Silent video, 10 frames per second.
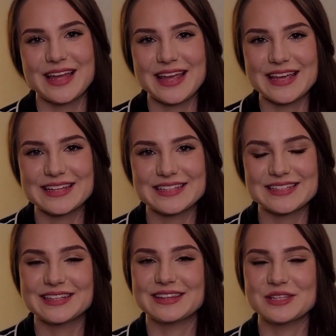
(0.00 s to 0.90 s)

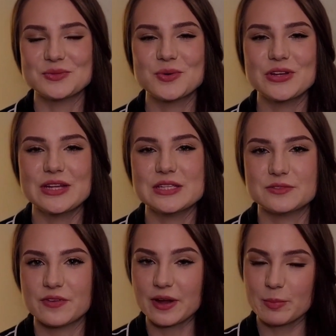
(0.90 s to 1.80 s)
and this one is
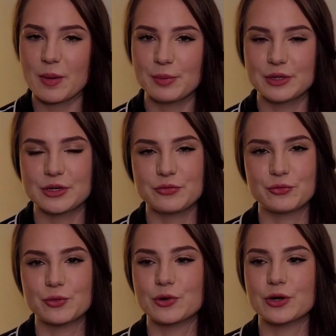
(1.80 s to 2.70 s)
very popular
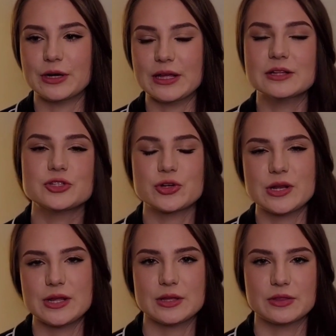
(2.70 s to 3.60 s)
for
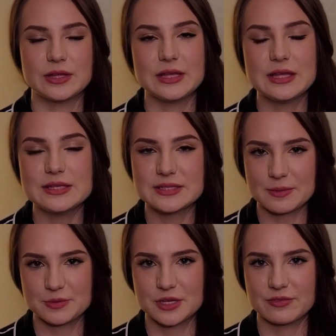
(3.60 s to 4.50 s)
illustrating the key
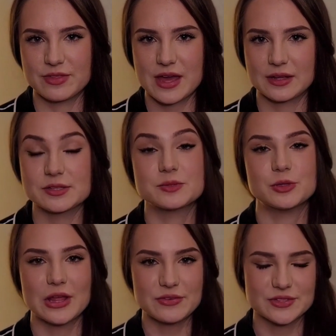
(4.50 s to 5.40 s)
steps of that customer
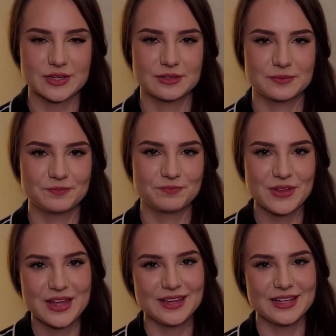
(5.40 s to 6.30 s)
lifecycle.
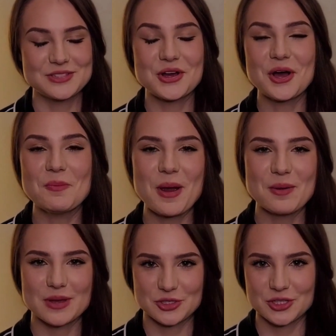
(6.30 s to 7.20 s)
It's called
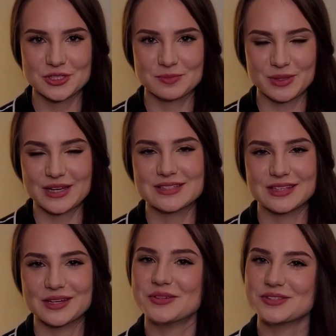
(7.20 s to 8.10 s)
Pirate Metrics because
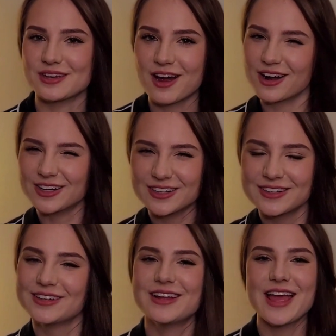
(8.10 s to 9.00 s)
it goes
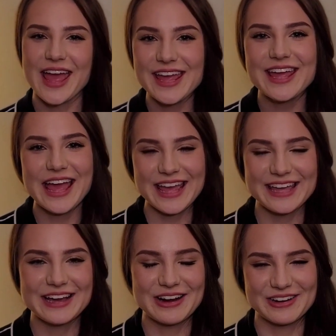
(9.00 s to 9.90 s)
R,
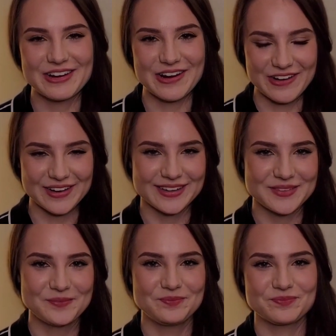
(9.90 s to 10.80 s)
A-A-R-R-R,
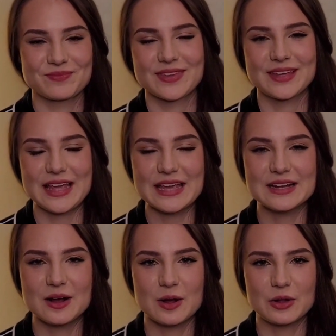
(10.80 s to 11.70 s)
and
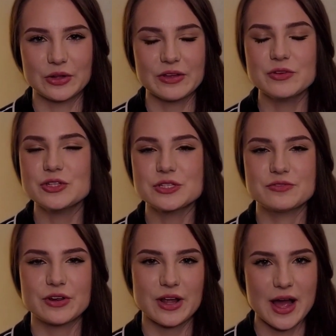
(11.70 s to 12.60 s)
I'll give you just a
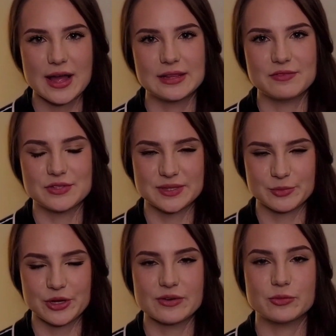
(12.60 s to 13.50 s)
very high-level
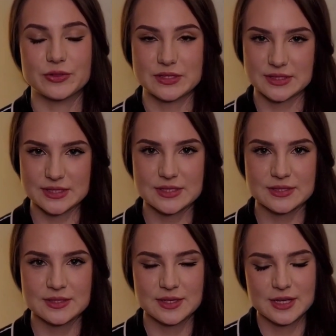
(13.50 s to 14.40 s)
summary of what this is.